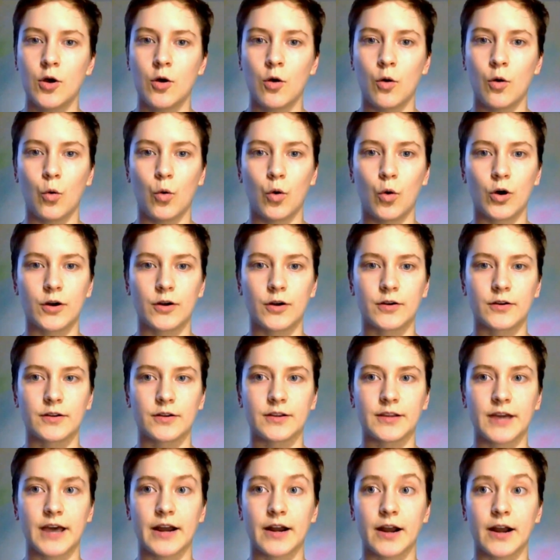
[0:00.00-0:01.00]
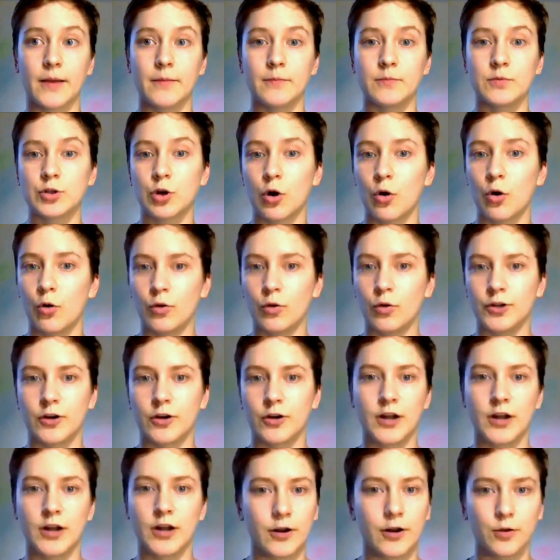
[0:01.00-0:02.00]
or that I'm told are
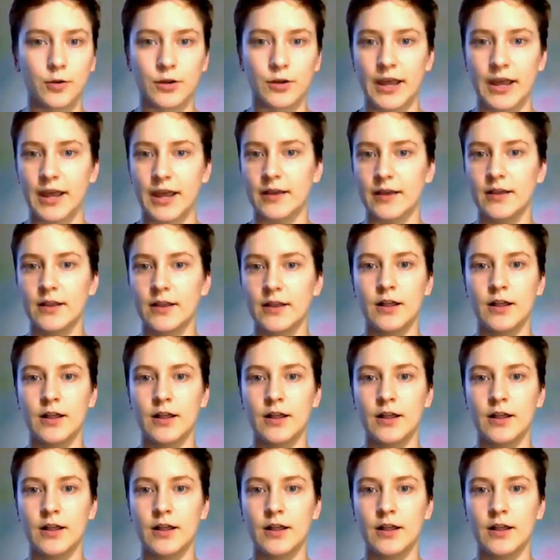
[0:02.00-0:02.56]
not okay,